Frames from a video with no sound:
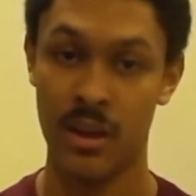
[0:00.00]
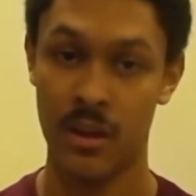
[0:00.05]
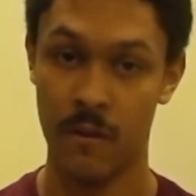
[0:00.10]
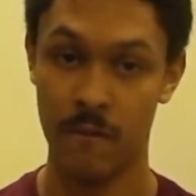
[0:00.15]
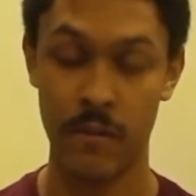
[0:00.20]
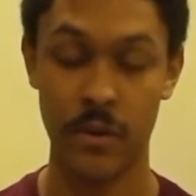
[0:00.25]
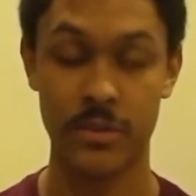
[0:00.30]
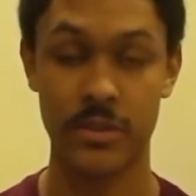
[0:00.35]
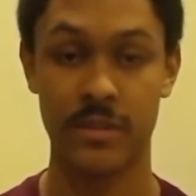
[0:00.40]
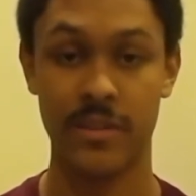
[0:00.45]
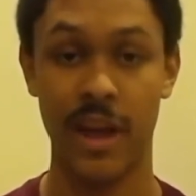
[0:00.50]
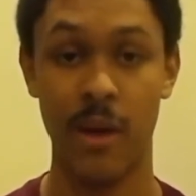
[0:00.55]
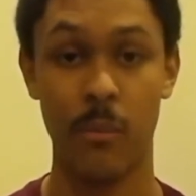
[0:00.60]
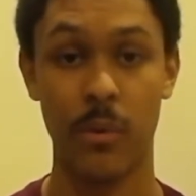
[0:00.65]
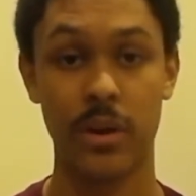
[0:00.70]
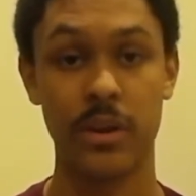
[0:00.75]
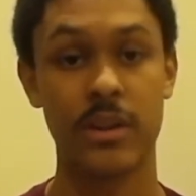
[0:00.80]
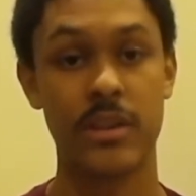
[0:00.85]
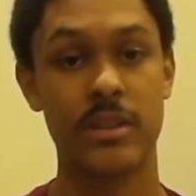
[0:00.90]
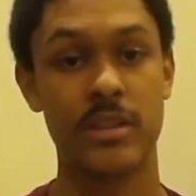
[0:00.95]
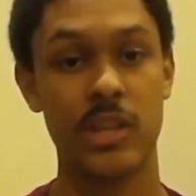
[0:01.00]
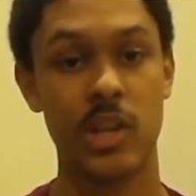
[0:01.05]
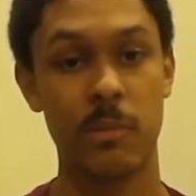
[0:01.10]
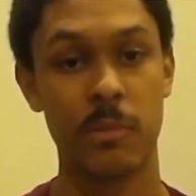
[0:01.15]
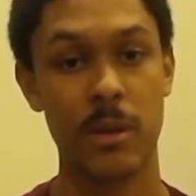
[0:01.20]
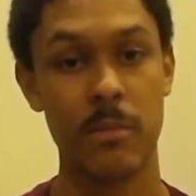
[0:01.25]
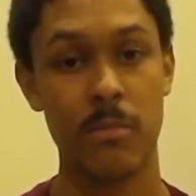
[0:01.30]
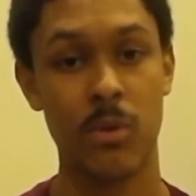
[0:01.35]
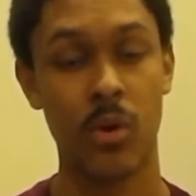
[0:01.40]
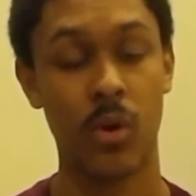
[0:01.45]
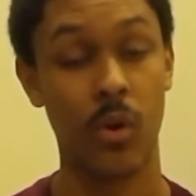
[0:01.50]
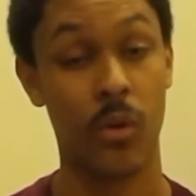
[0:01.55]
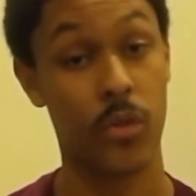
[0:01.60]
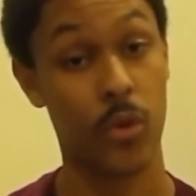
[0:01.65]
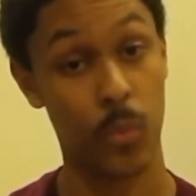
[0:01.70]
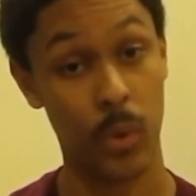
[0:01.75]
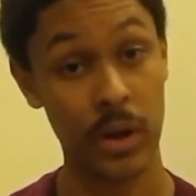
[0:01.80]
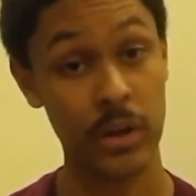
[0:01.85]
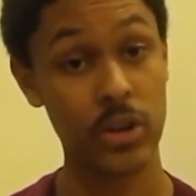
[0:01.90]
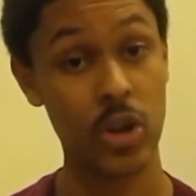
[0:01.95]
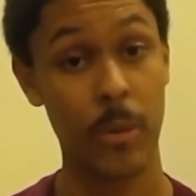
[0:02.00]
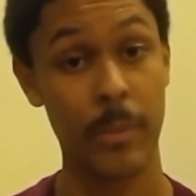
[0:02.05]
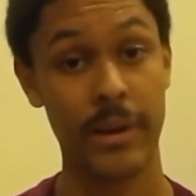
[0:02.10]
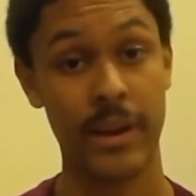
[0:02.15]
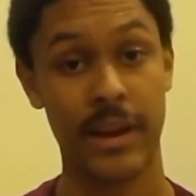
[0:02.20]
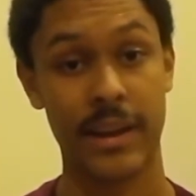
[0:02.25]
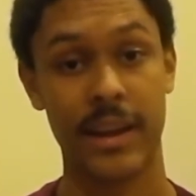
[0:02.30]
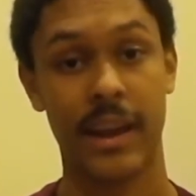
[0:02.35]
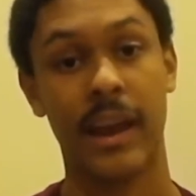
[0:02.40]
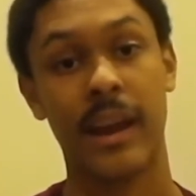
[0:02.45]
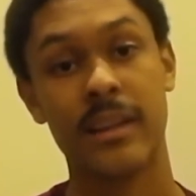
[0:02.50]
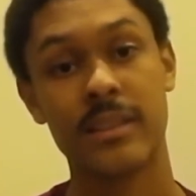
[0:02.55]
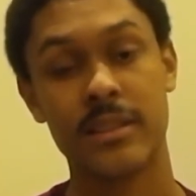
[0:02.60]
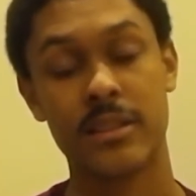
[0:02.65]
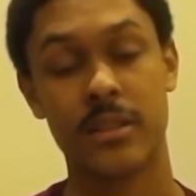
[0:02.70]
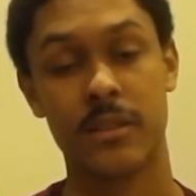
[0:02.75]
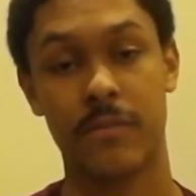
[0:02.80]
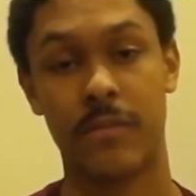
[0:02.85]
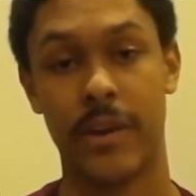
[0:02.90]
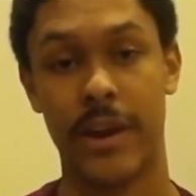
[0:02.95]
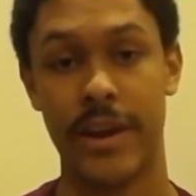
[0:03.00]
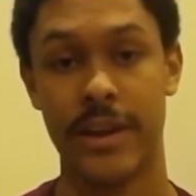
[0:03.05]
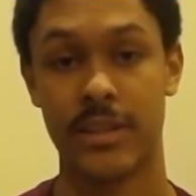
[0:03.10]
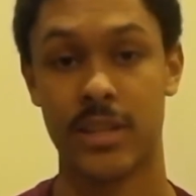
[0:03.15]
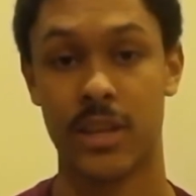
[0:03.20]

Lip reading: voted that one considerably more. The one comment I can identify is